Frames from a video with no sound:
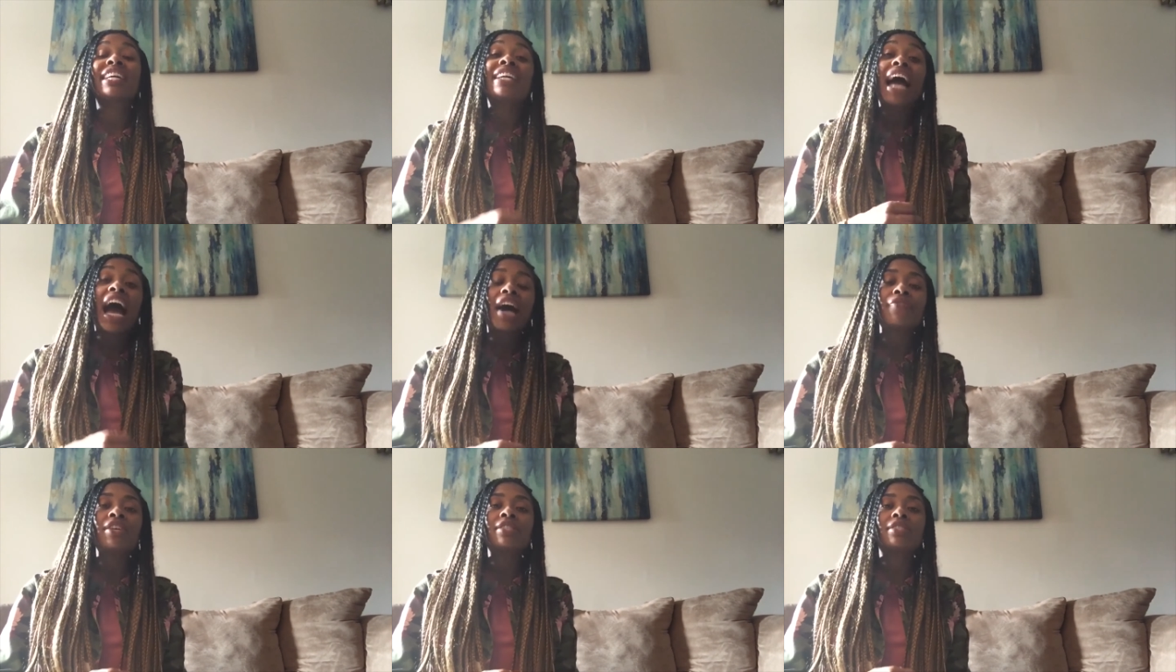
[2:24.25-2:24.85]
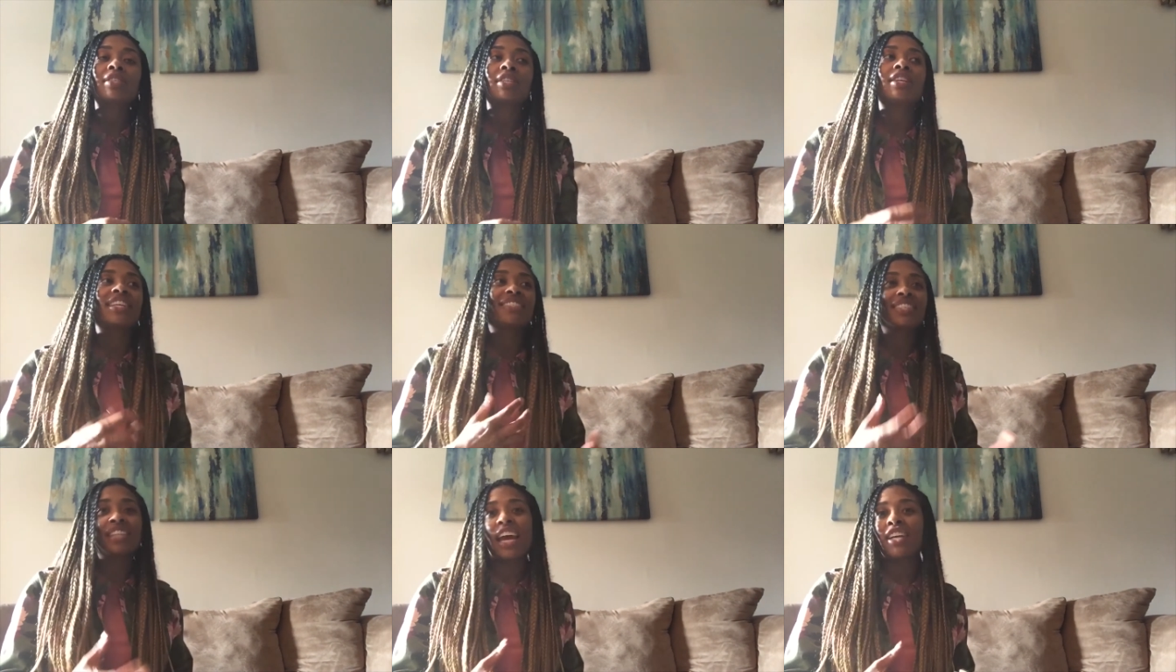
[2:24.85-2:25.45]
And obviously in
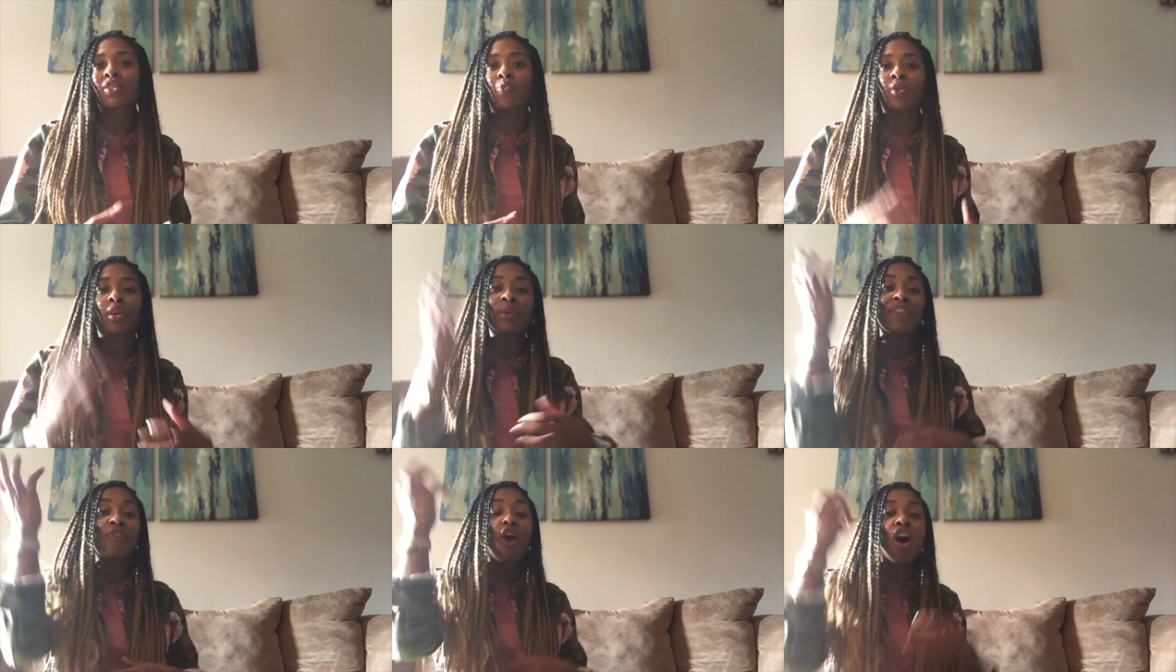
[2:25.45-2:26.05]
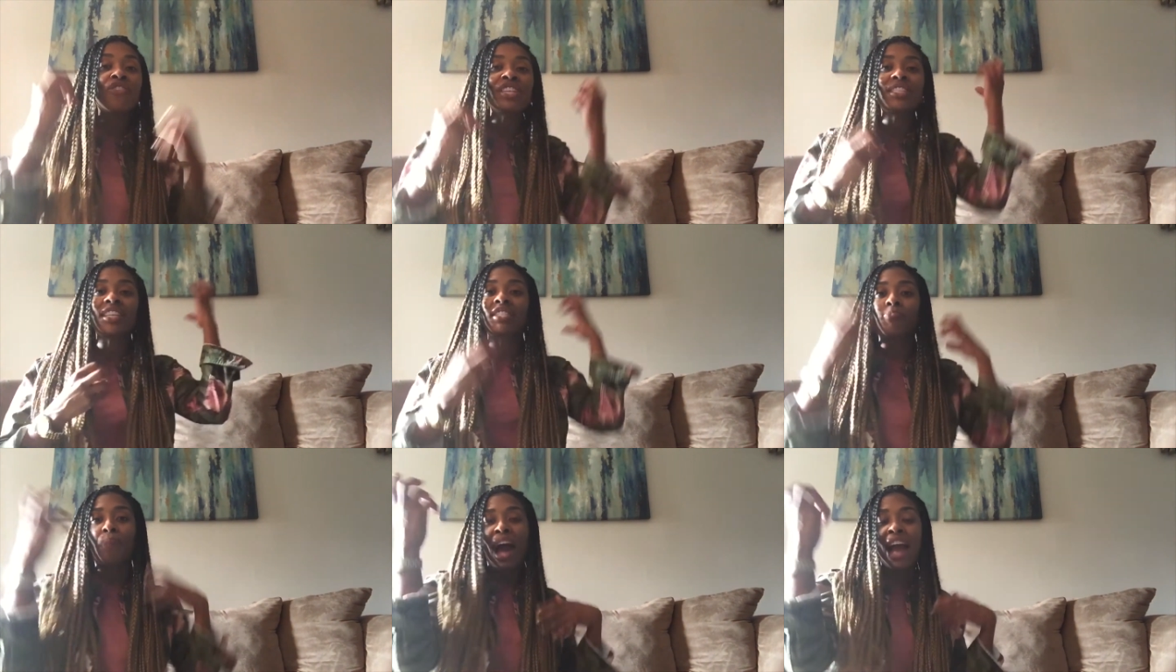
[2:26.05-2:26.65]
today's world, we have all these
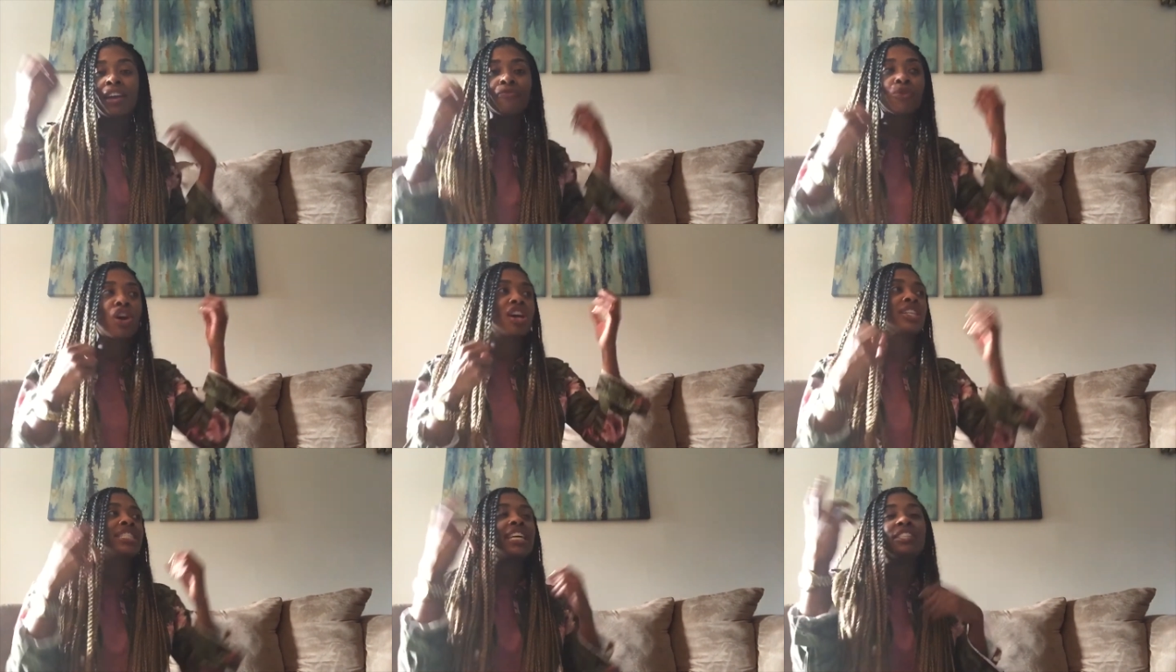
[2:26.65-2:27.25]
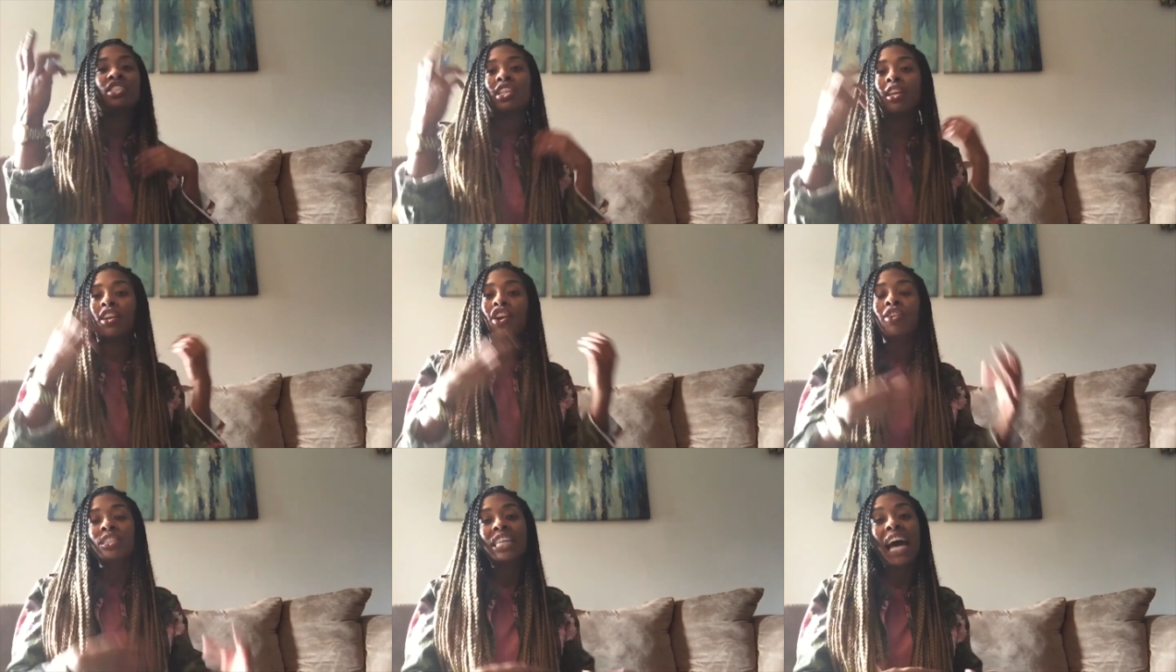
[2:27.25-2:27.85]
things vying for our attention and
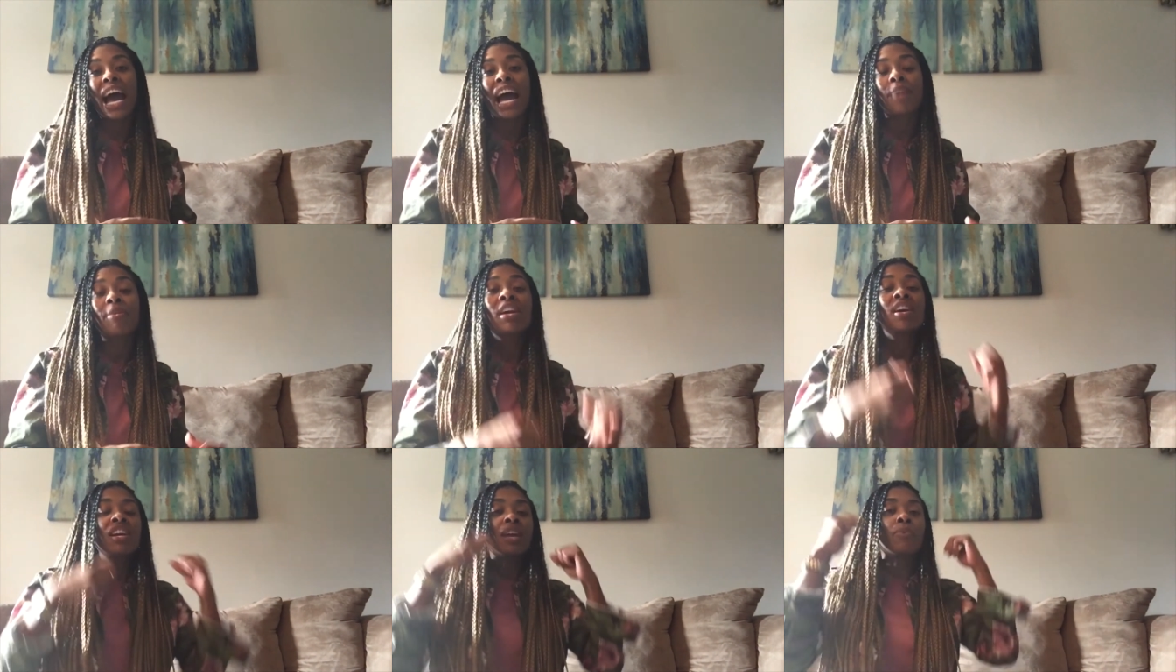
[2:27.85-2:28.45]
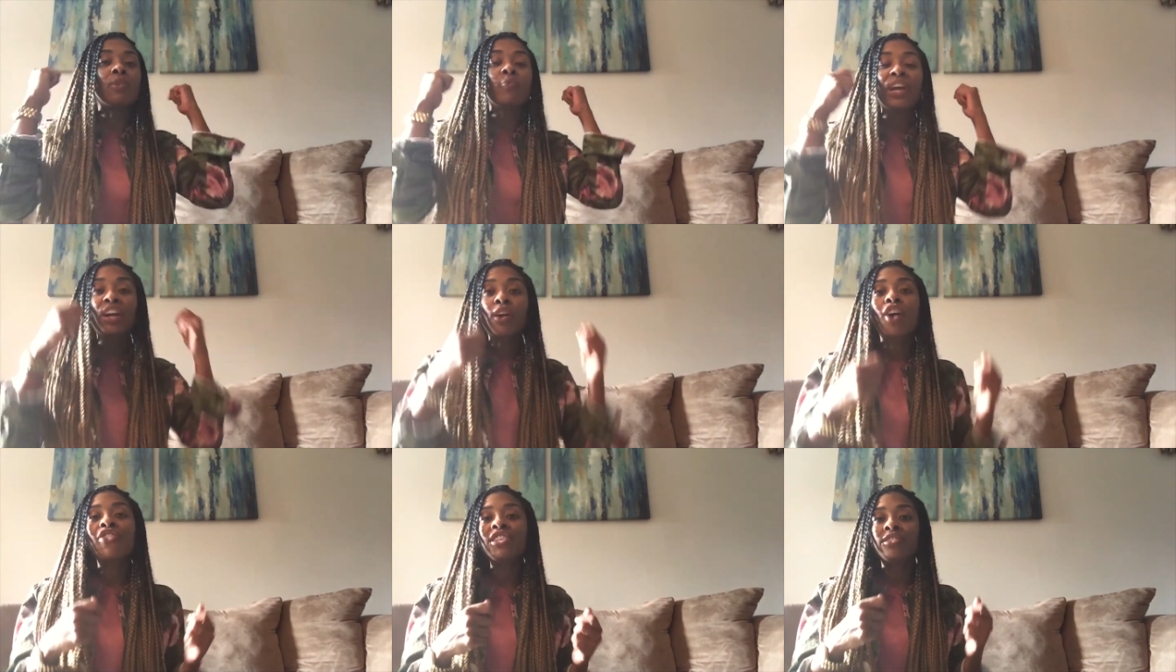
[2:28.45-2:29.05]
our time, and we wear
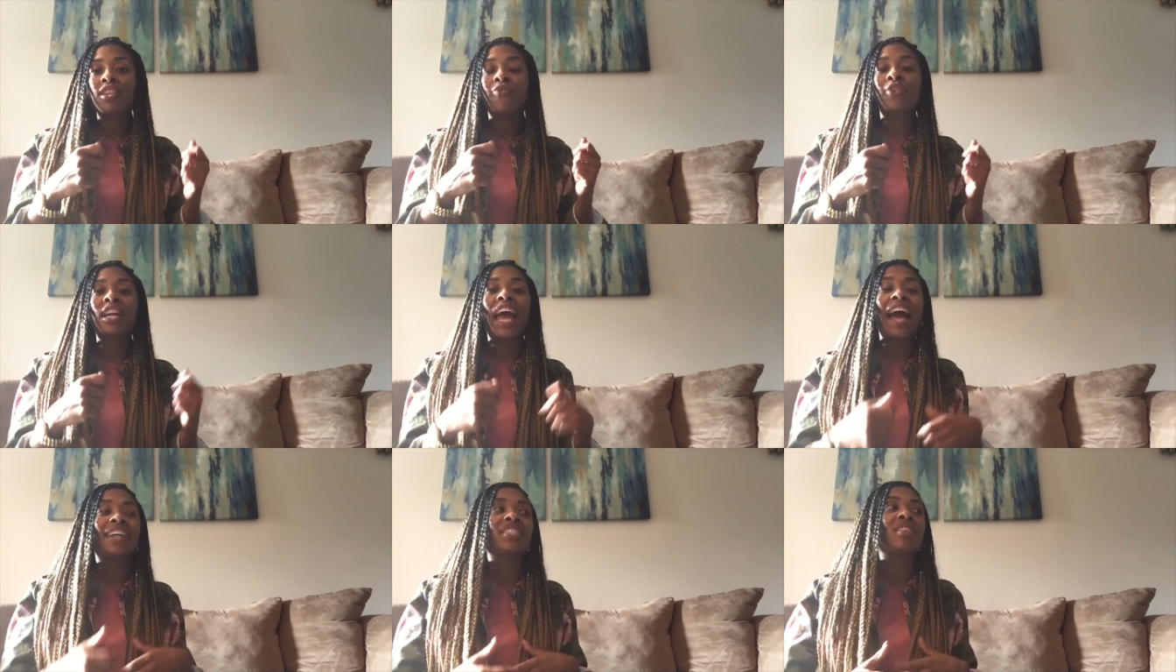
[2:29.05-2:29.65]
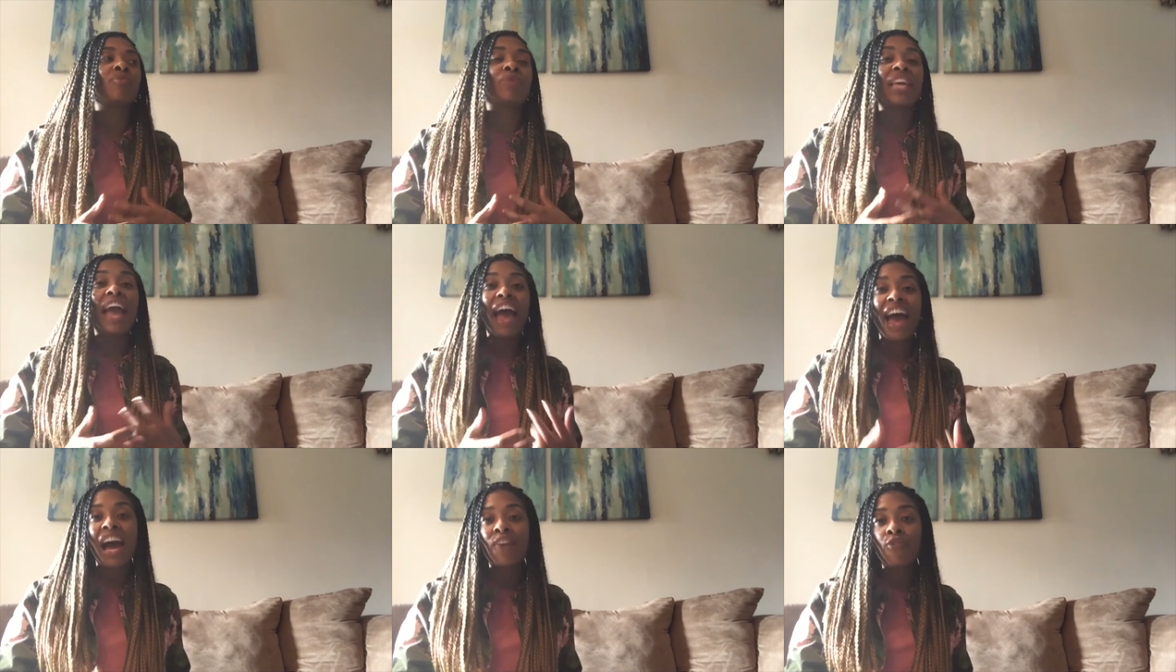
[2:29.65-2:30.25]
all these different hats and we
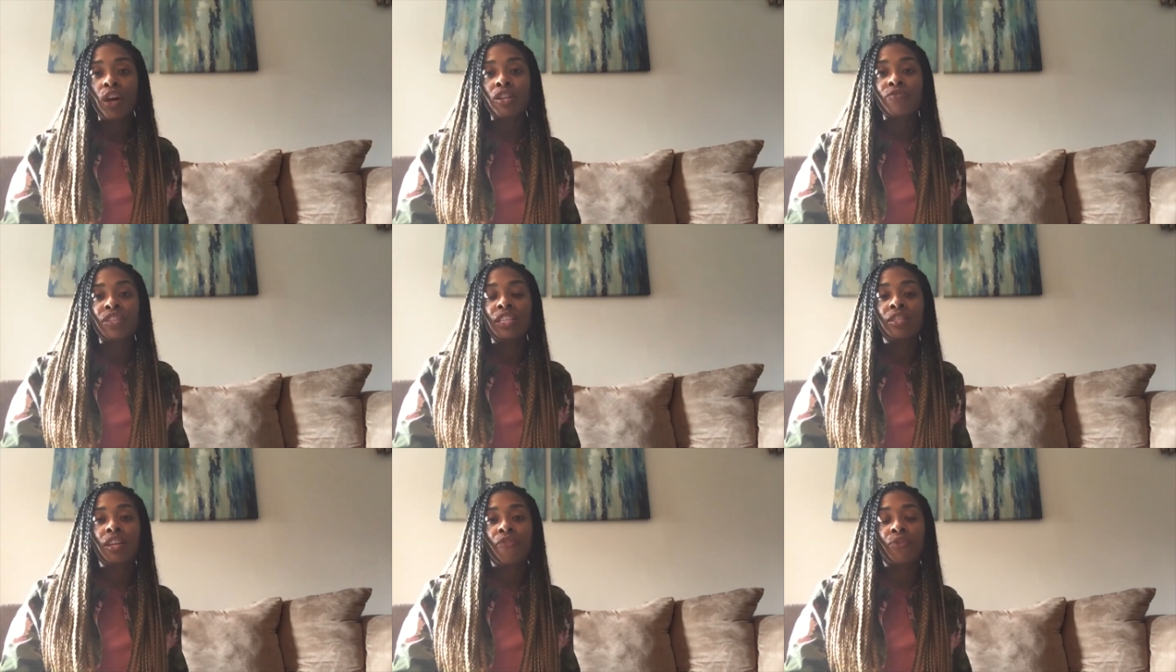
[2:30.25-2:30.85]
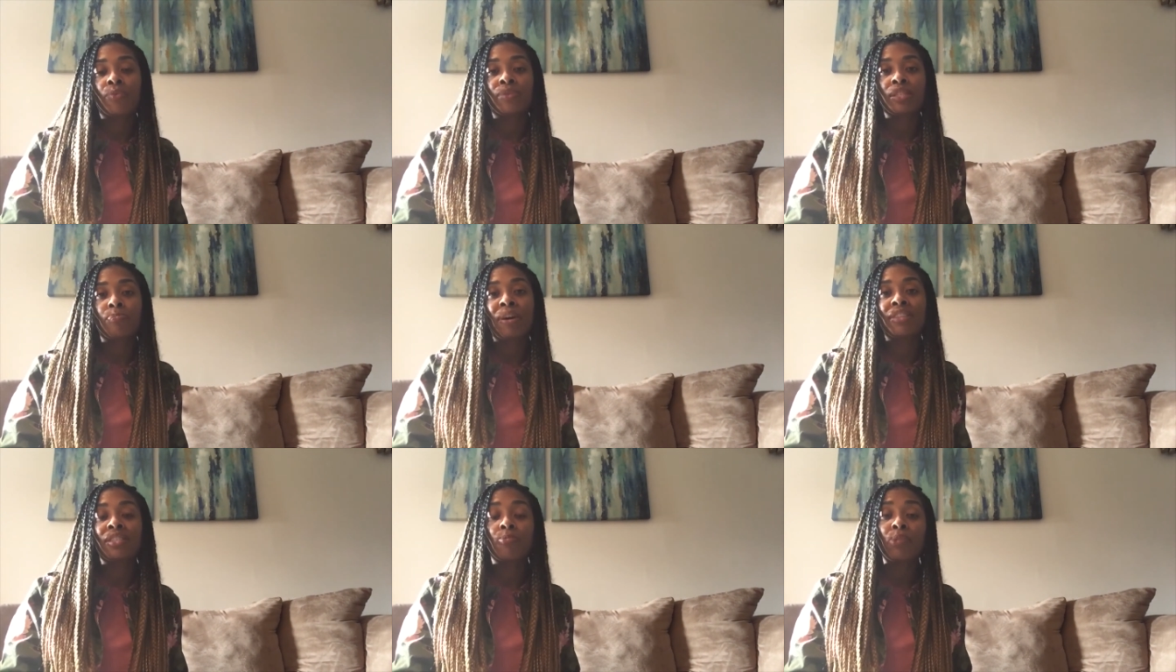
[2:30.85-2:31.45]
have all of these different
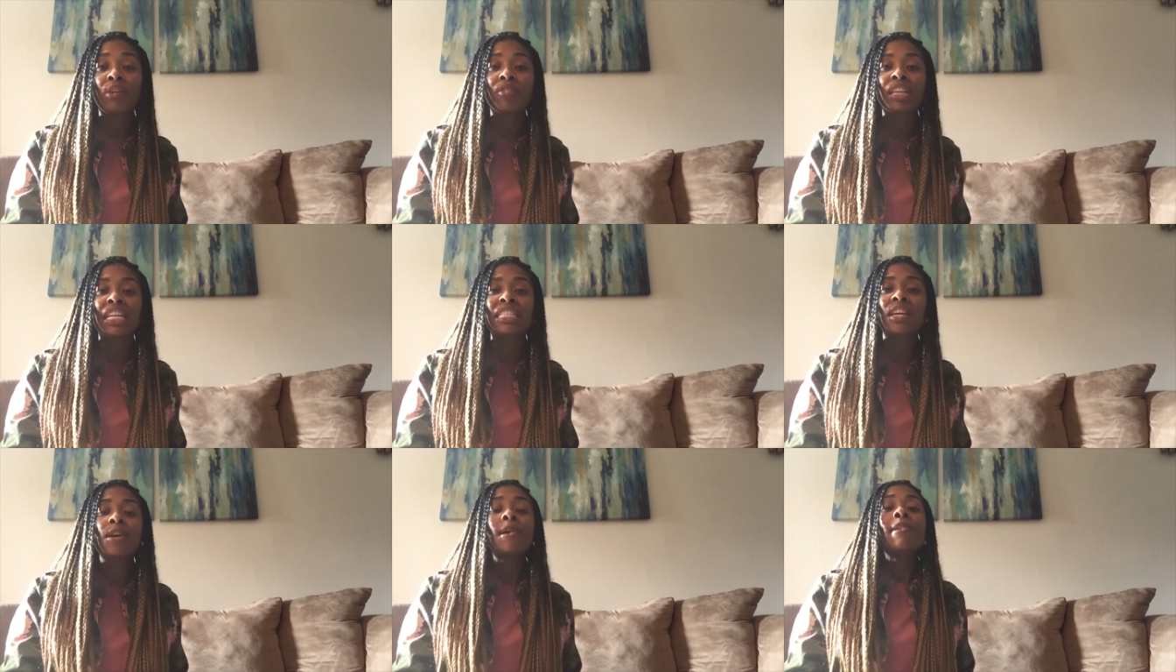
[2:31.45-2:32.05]
responsibilities.